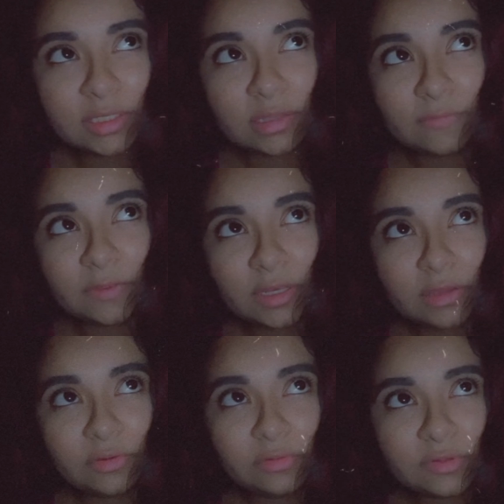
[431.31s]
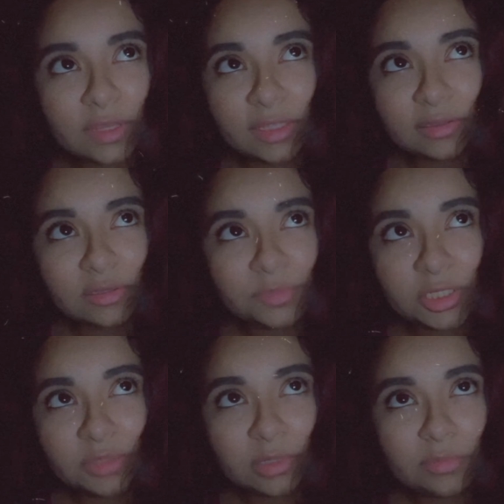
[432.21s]
Some videos, like the
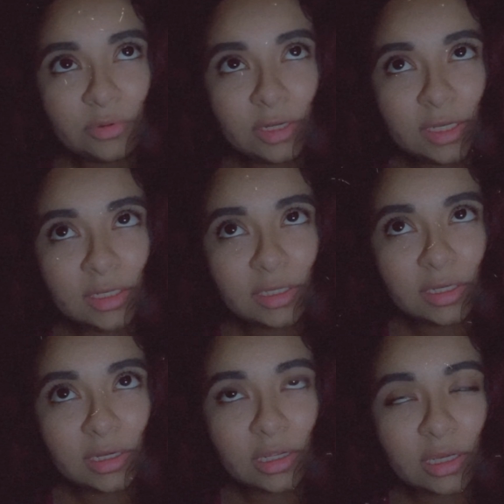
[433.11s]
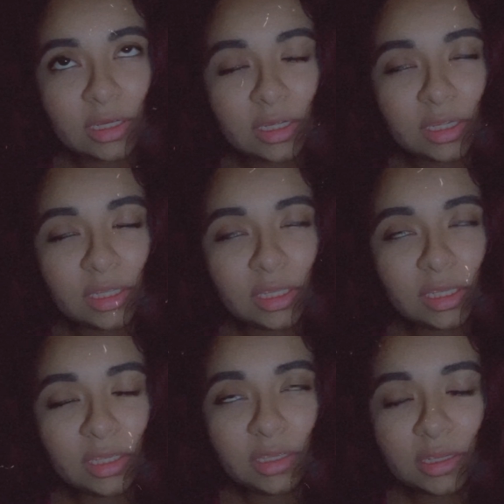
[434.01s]
SpongeBob one I did, I